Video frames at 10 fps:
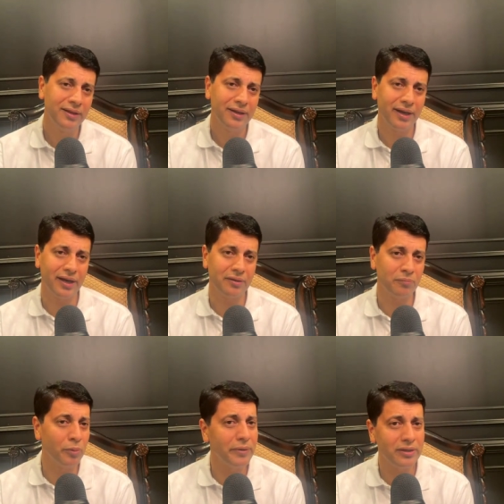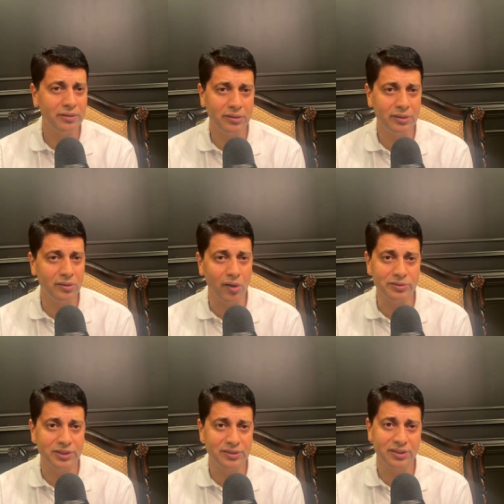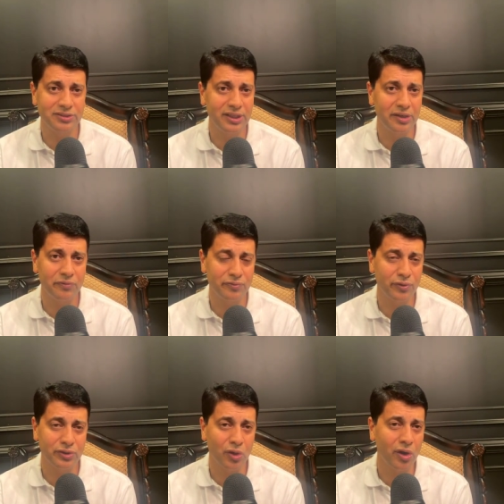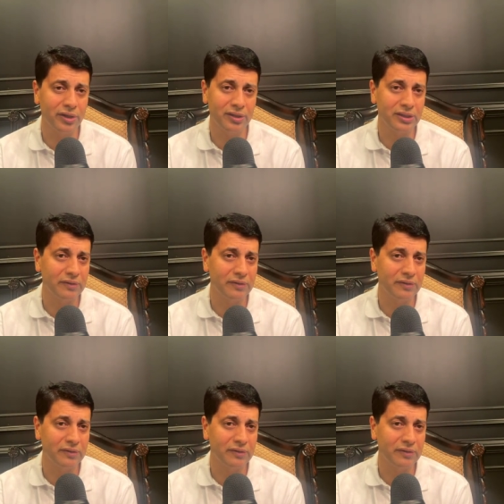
And moment the oxygen is there for the organ,